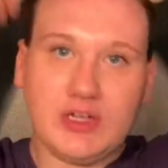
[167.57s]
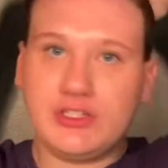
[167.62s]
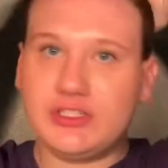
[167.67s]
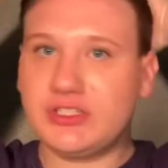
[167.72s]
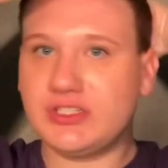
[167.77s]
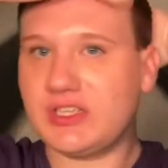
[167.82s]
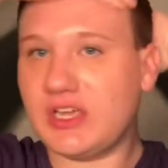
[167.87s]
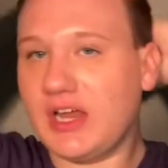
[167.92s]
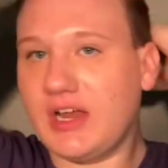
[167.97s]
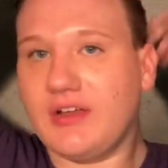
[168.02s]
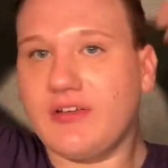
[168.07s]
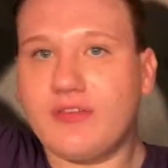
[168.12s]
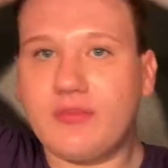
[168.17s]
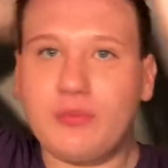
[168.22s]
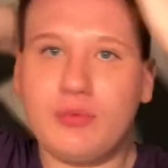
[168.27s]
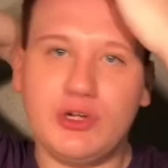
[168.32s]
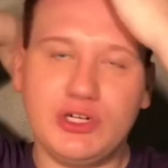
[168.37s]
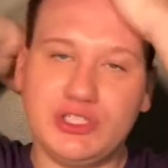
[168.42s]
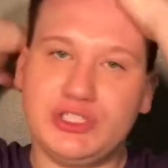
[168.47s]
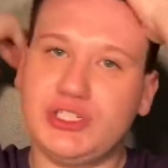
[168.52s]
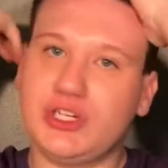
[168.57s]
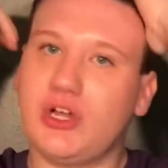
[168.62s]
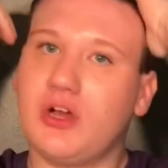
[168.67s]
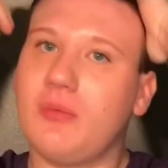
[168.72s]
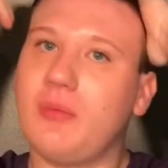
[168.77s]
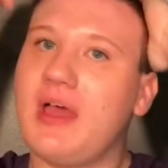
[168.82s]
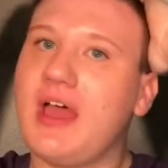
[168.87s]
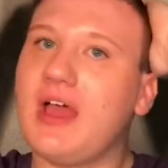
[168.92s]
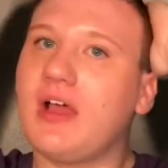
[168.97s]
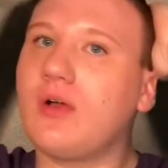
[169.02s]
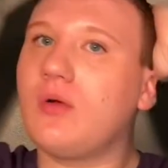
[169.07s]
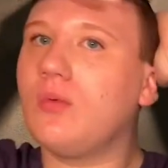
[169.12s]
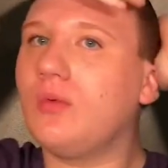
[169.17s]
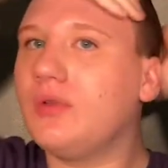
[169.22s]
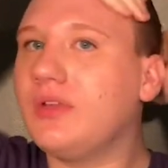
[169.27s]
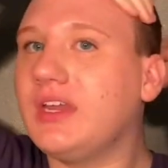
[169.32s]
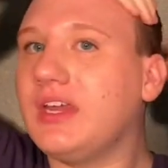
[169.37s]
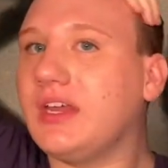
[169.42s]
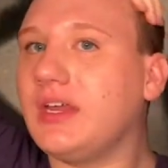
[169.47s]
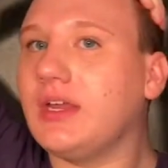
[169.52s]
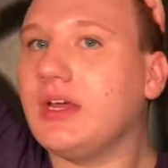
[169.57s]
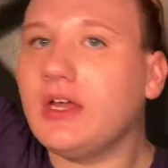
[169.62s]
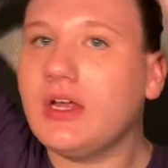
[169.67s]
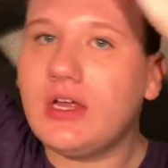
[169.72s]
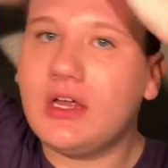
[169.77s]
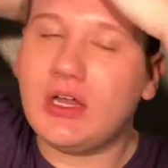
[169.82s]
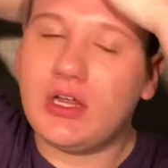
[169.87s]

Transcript: Just kind of push it all back. We'll need